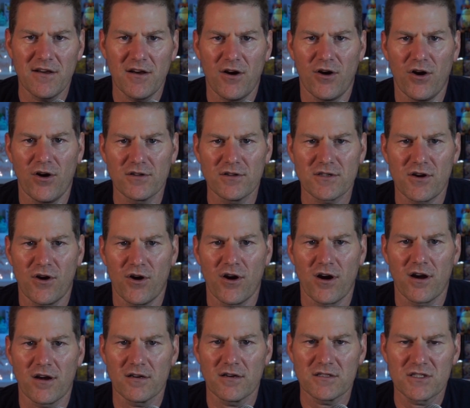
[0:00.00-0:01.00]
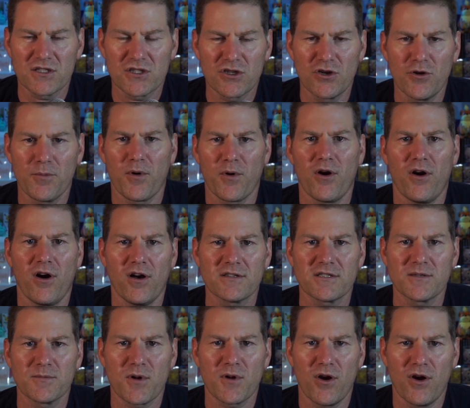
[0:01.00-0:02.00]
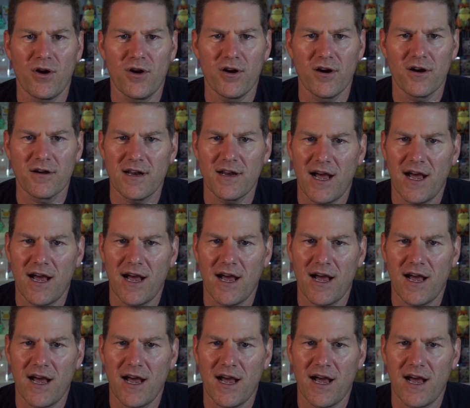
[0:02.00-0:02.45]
Alt Art. Super awesome card.